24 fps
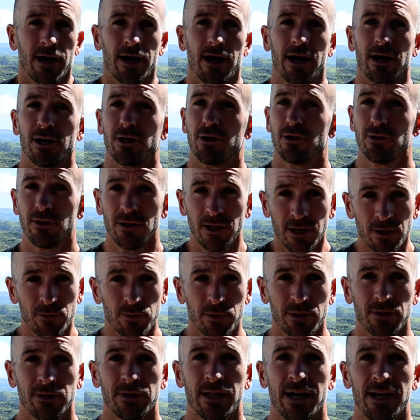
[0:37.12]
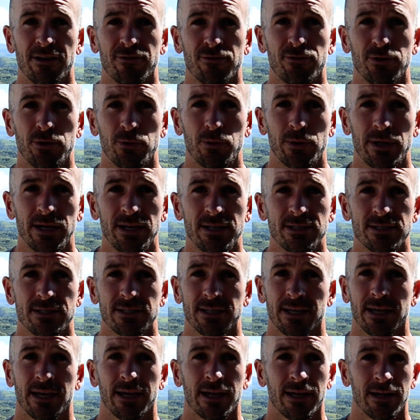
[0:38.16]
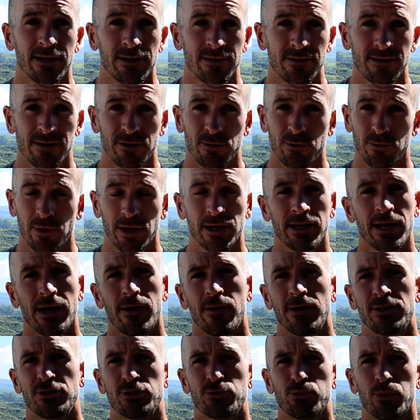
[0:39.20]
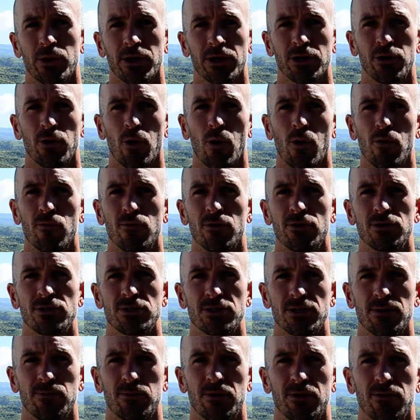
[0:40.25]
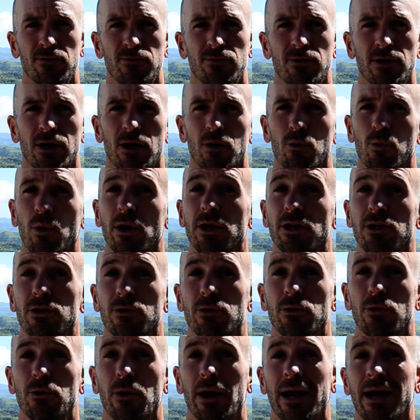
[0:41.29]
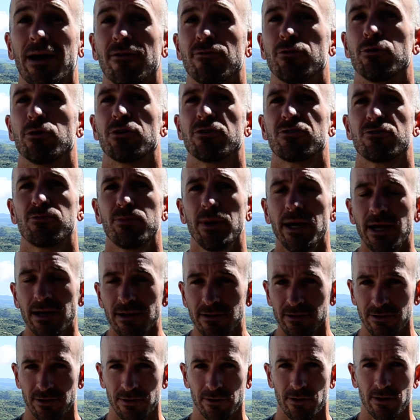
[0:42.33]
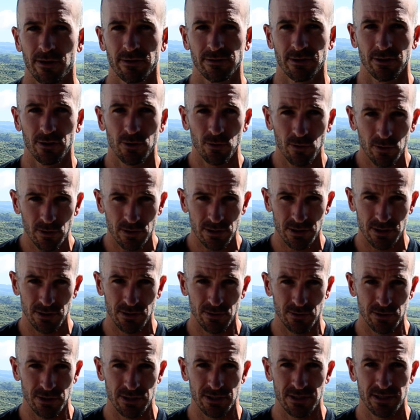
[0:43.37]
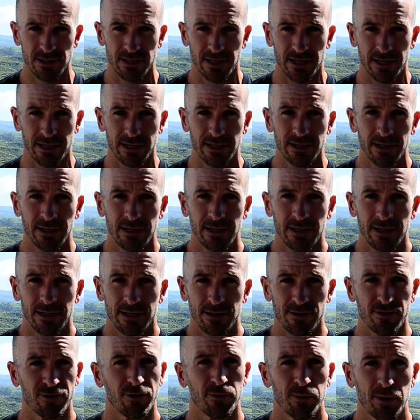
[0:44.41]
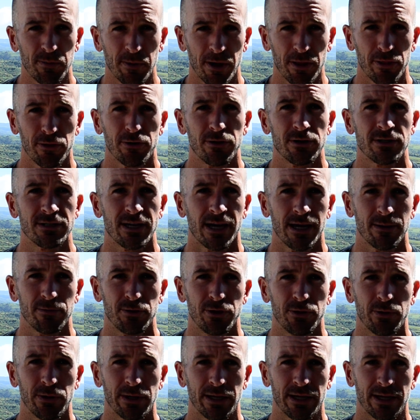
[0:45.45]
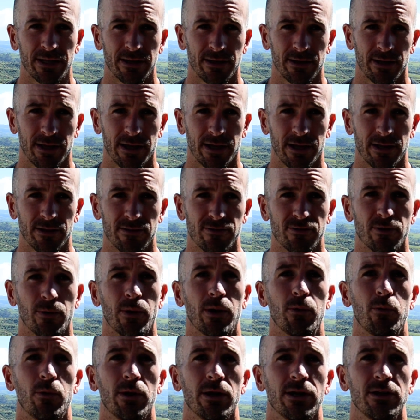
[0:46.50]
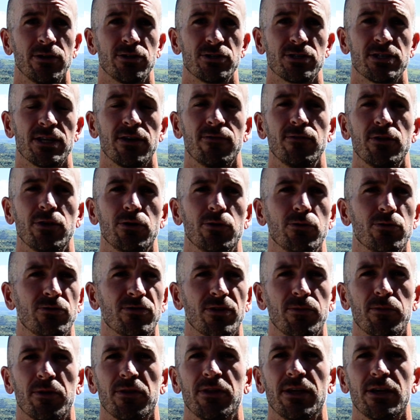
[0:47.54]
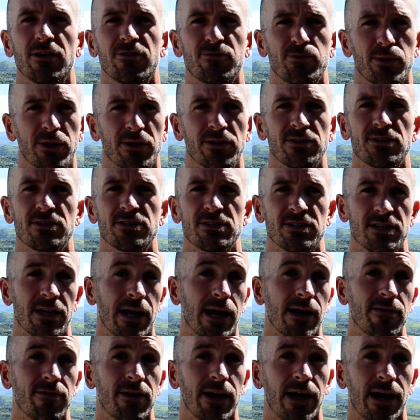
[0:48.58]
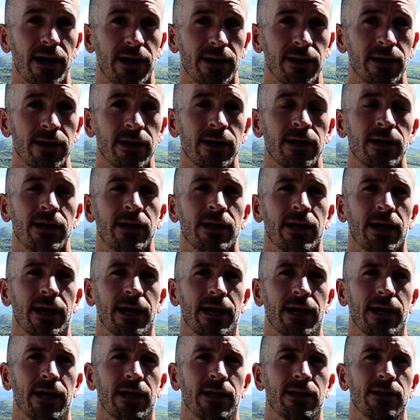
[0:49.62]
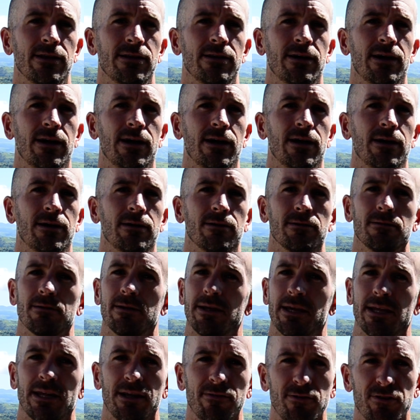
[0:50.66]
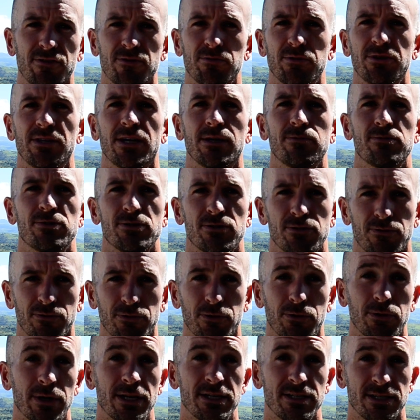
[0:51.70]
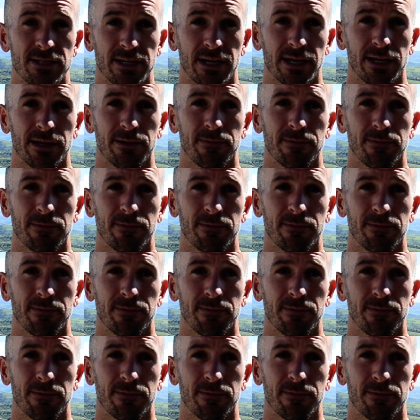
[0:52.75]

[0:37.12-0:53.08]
Good luck with the last few weeks, and right now I just want to go over some of what you have to expect along the course in Oceanside. This will be my third time doing it, and so I want to just give you some of the experiences that I've had and give you some tips for race day.